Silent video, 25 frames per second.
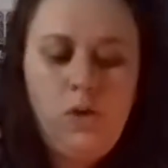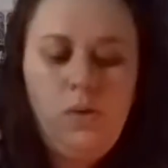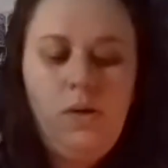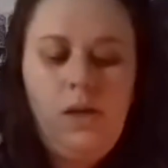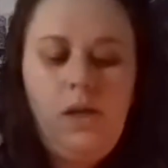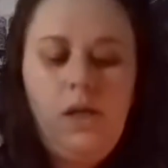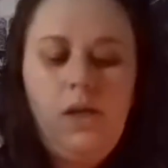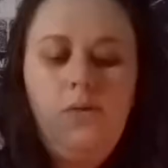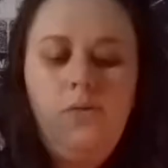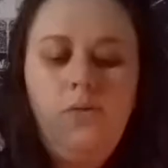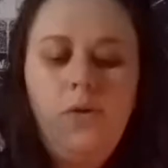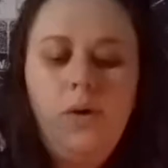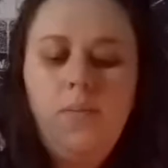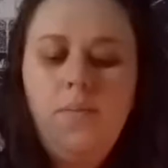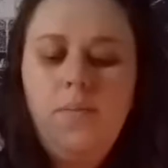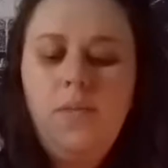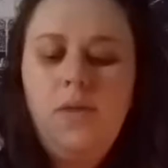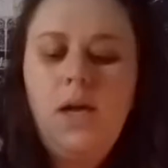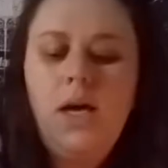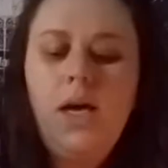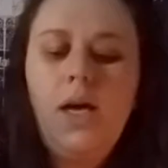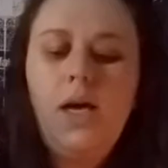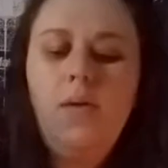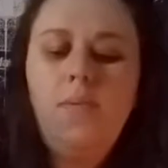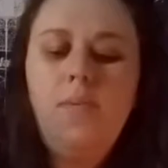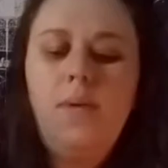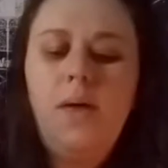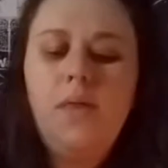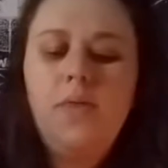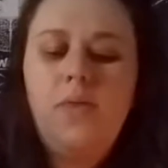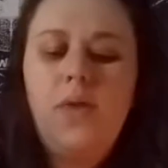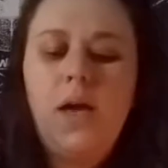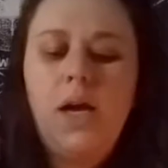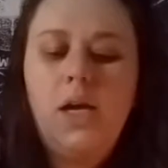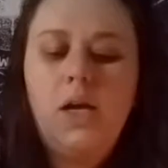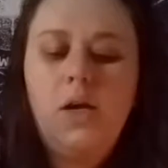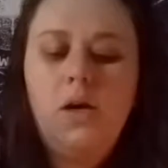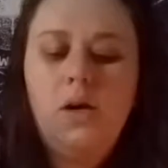need from them
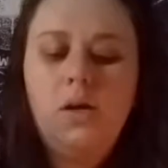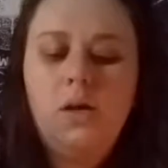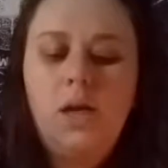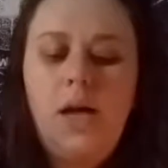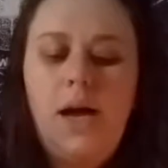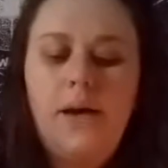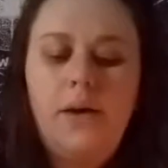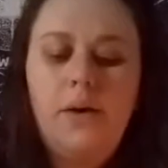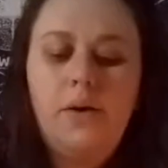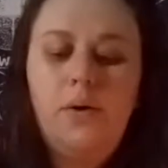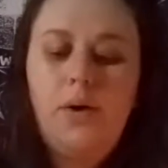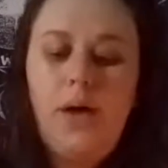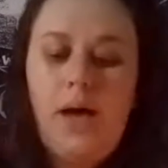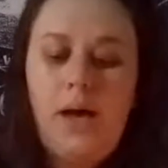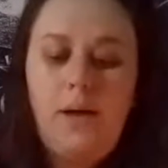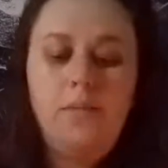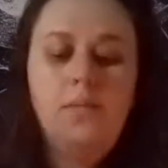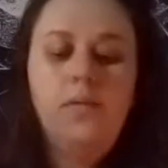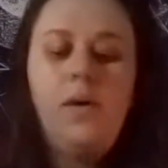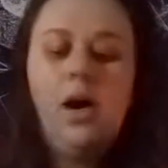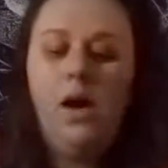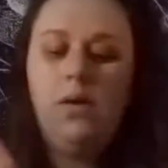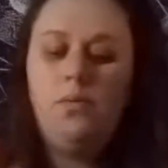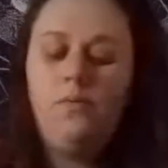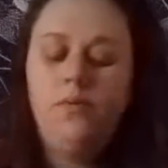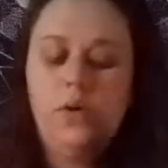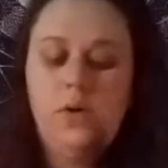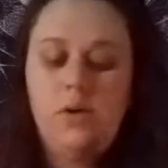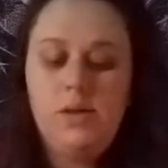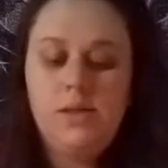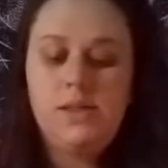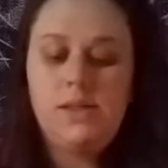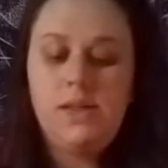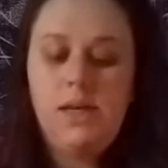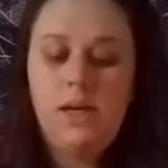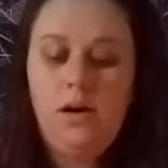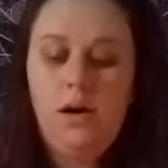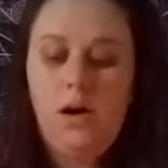that you're like, okay, I'm
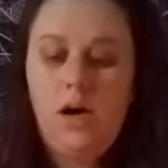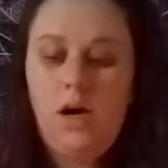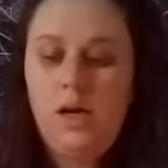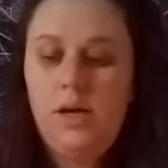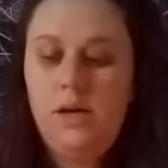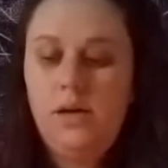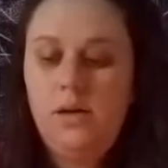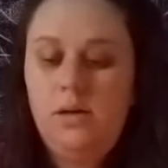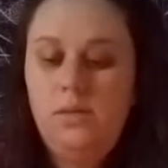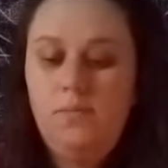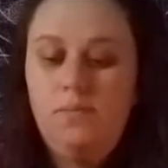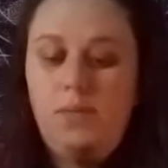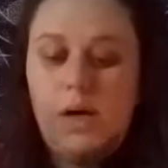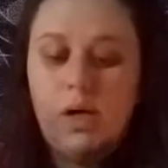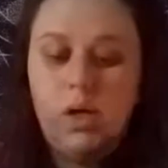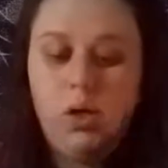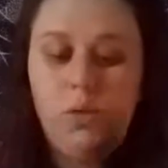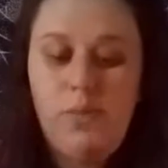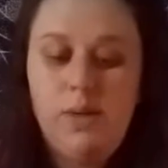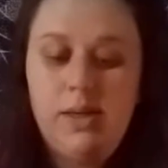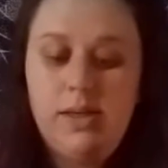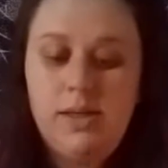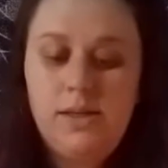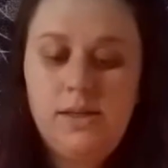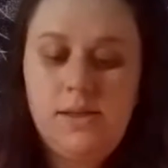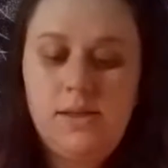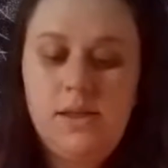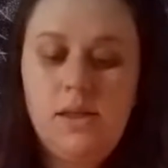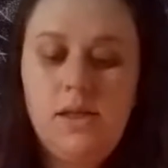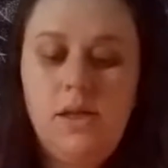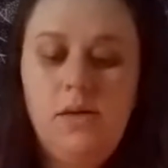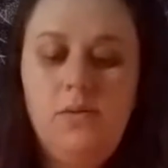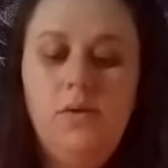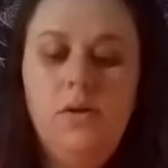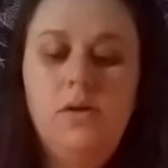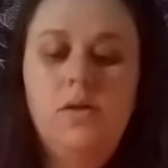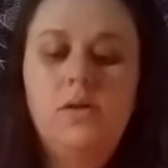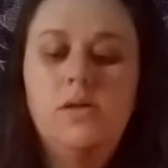focusing on my new business
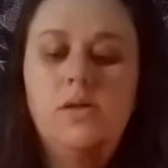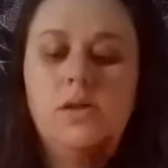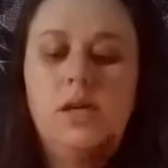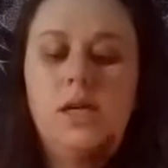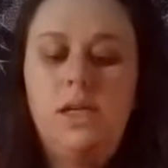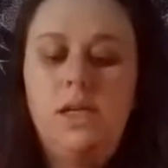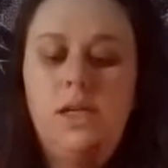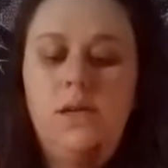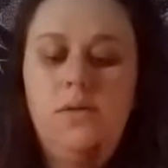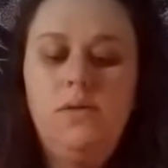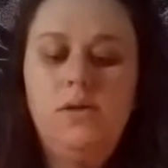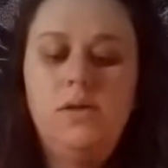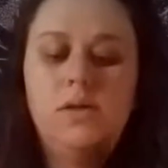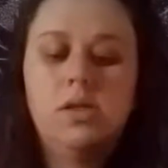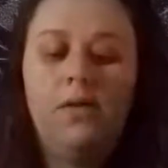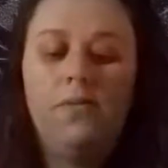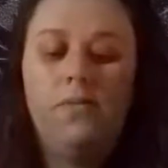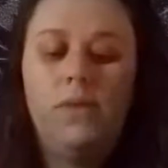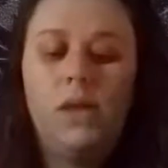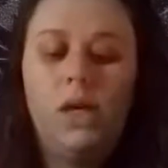endeavors. I'm